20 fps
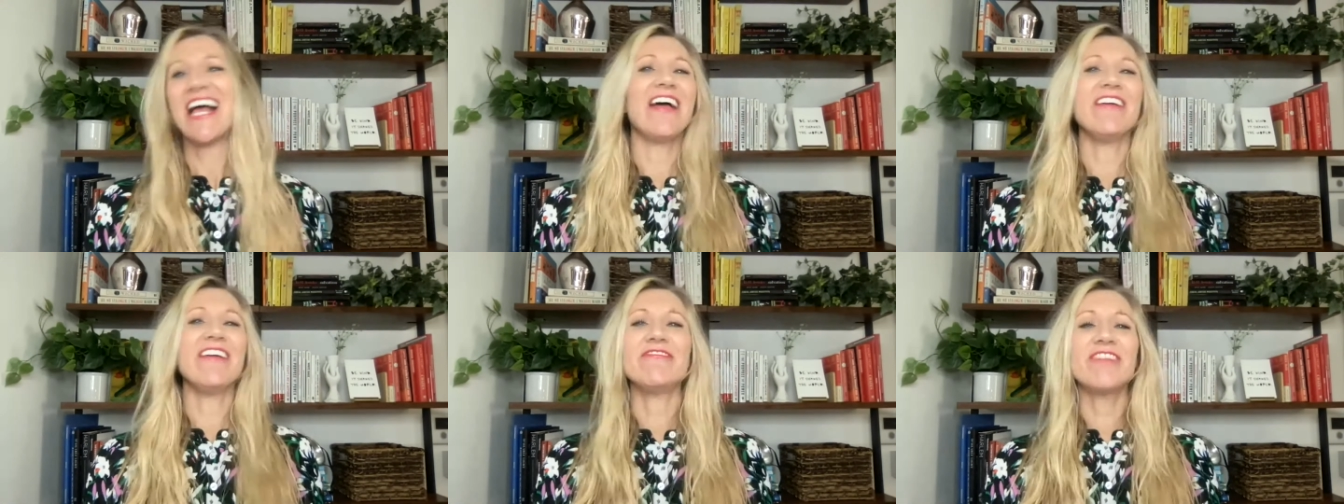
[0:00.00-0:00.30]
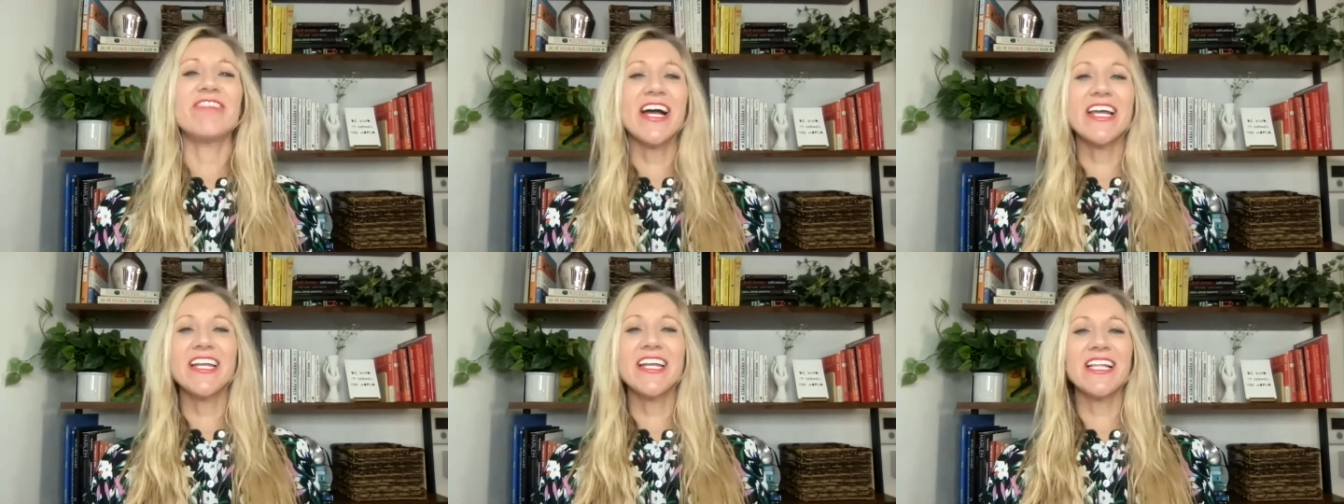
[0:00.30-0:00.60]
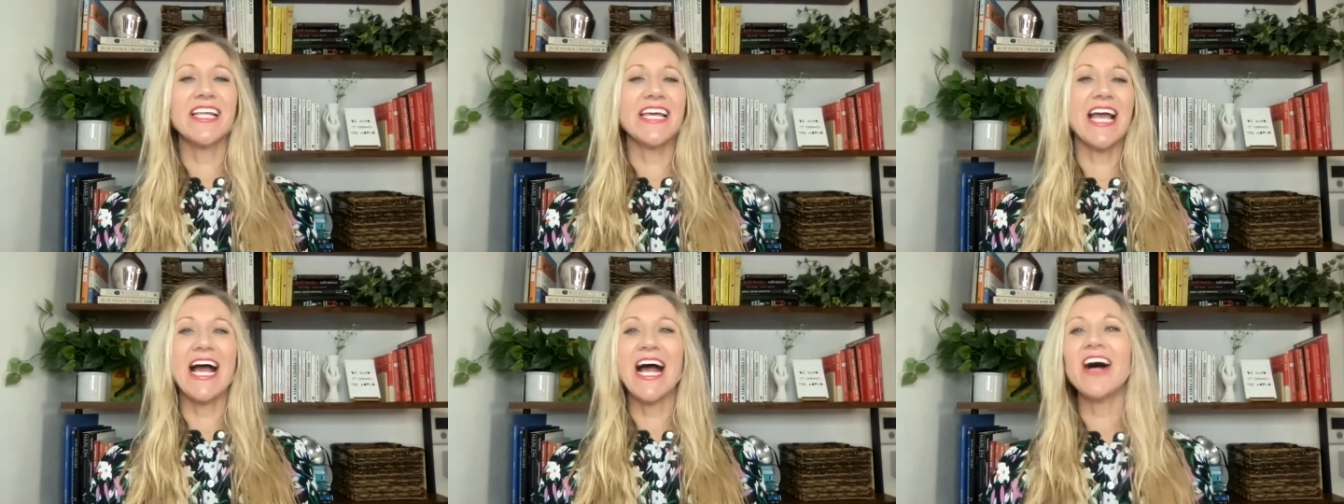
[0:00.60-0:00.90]
And
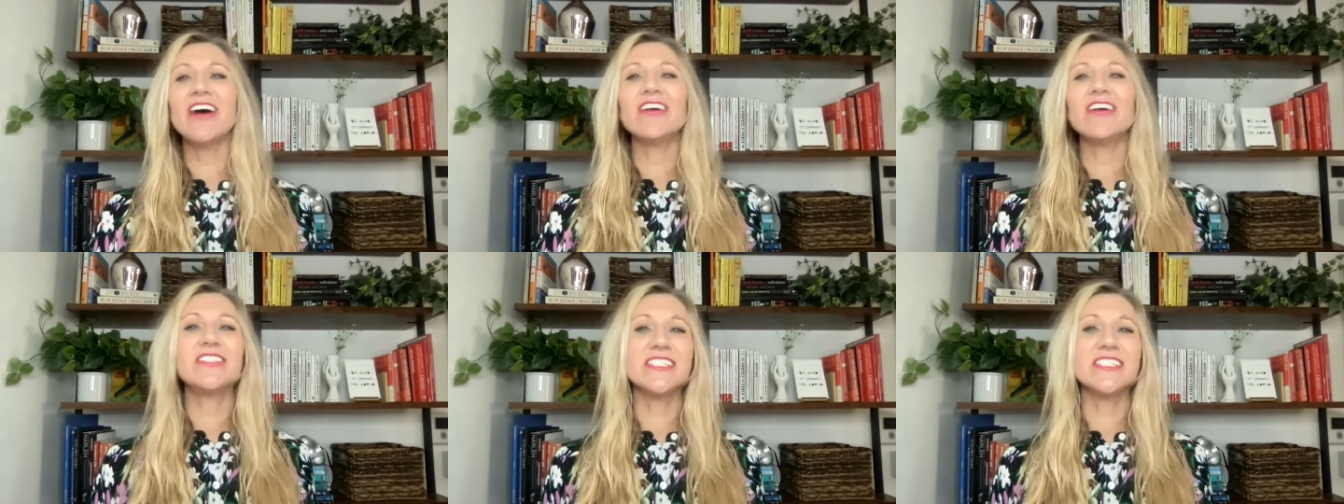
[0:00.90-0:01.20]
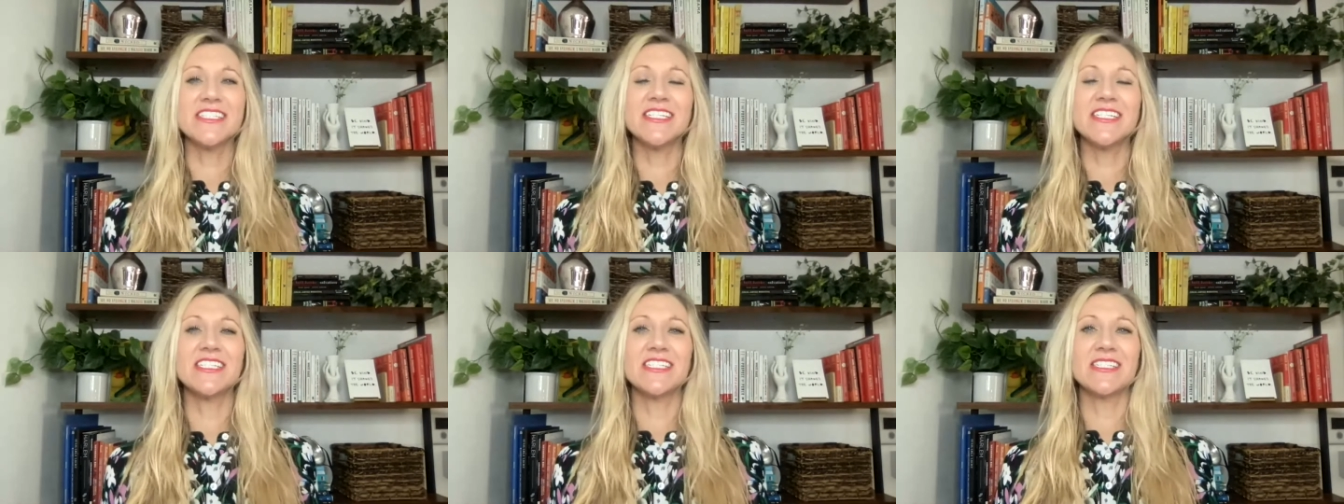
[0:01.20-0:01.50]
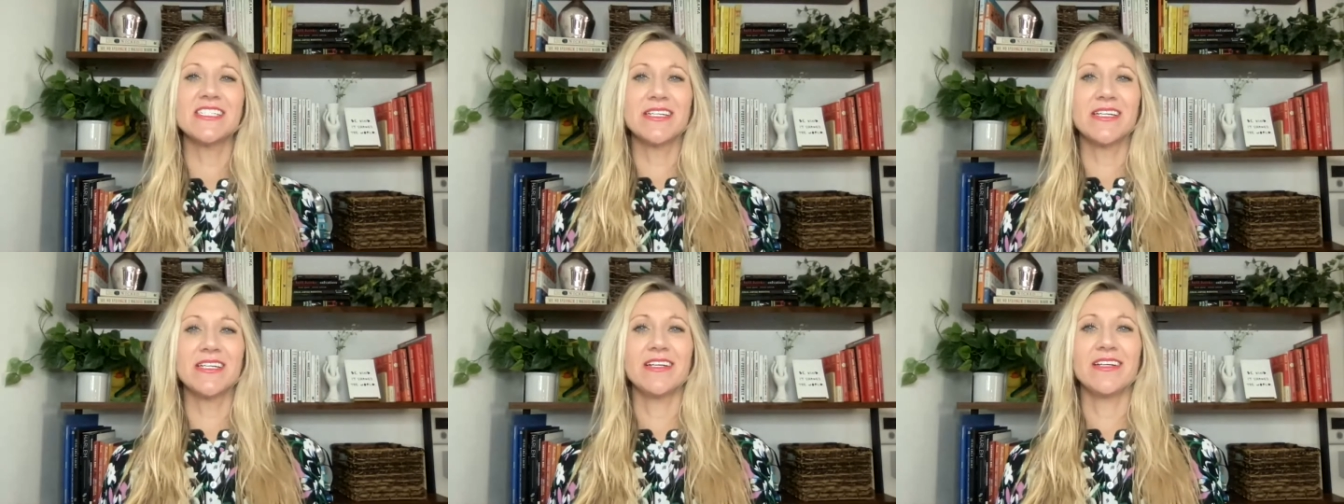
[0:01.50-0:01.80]
finally, how does
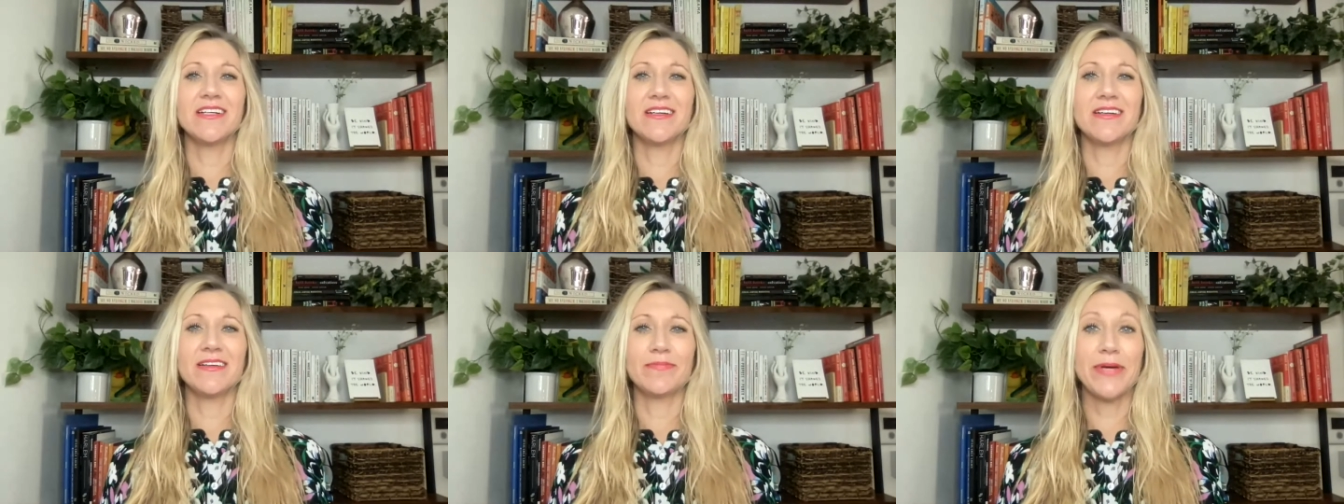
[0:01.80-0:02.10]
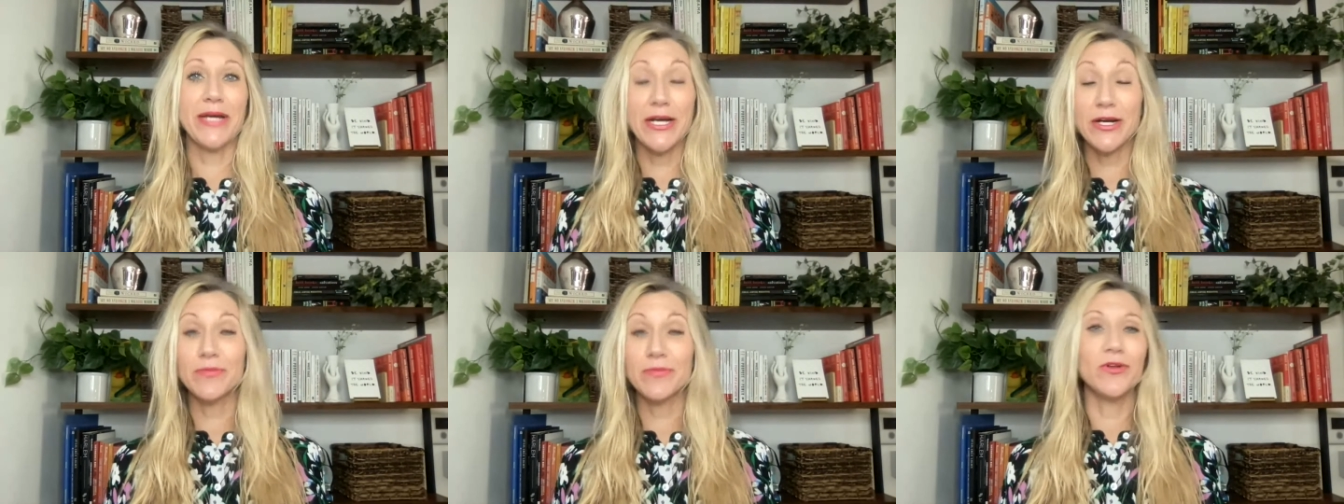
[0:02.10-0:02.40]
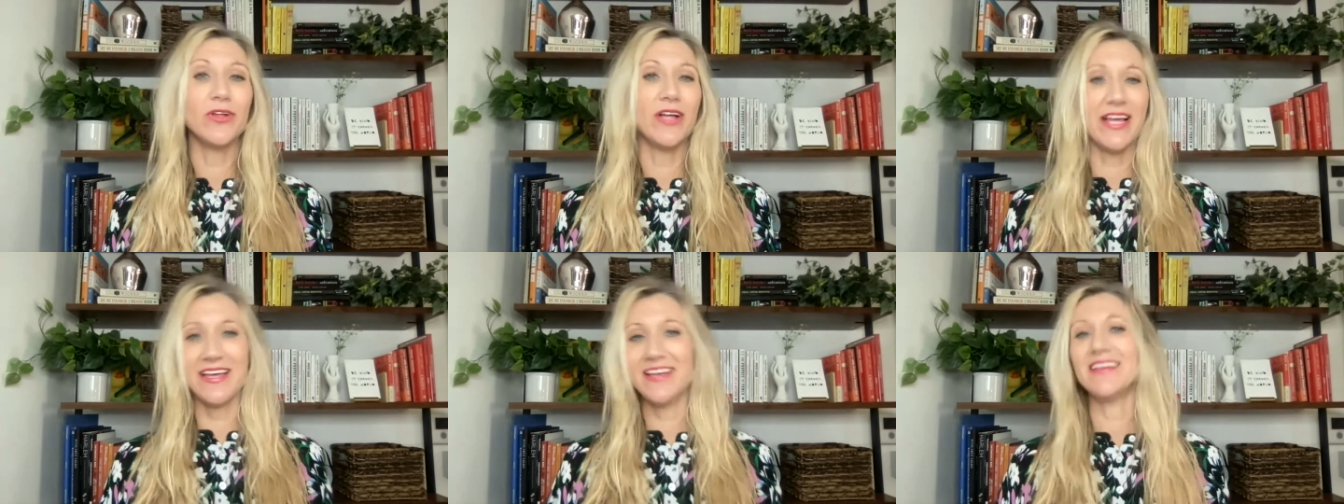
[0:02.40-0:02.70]
this
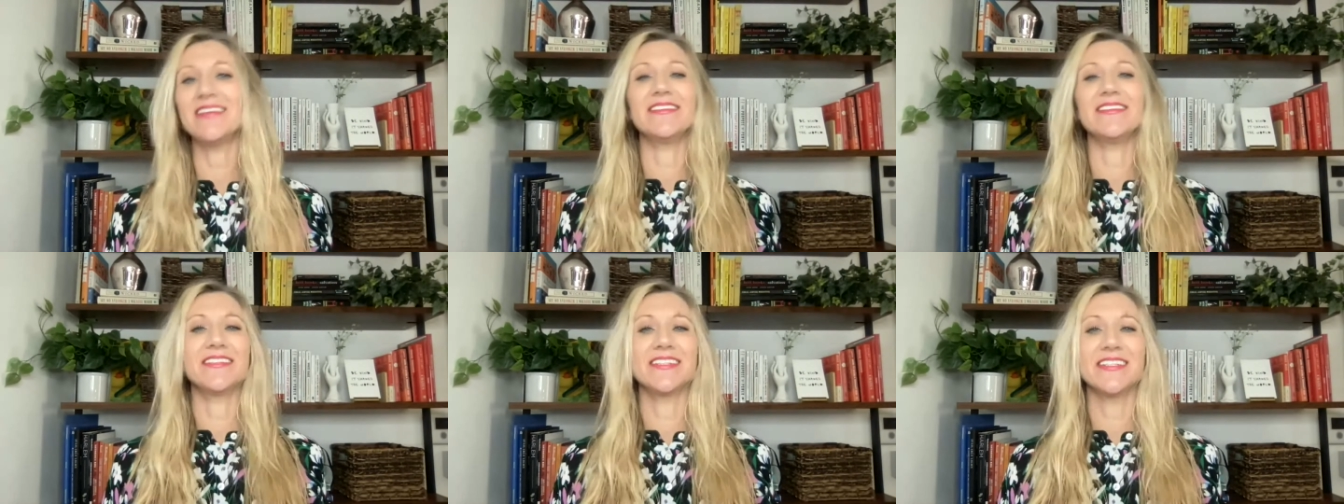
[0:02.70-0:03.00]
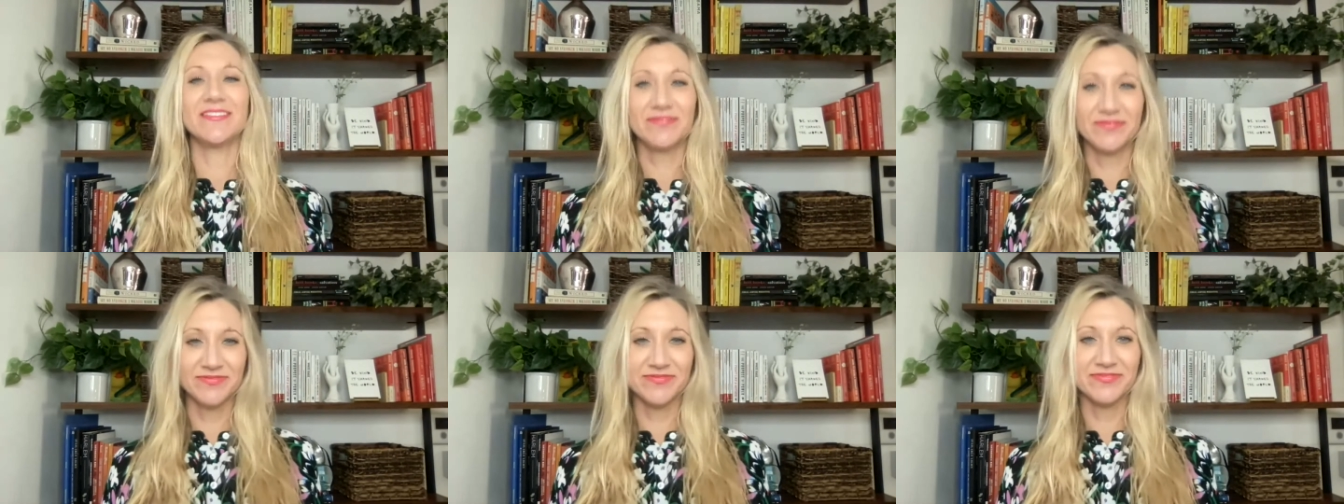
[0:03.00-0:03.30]
parable end?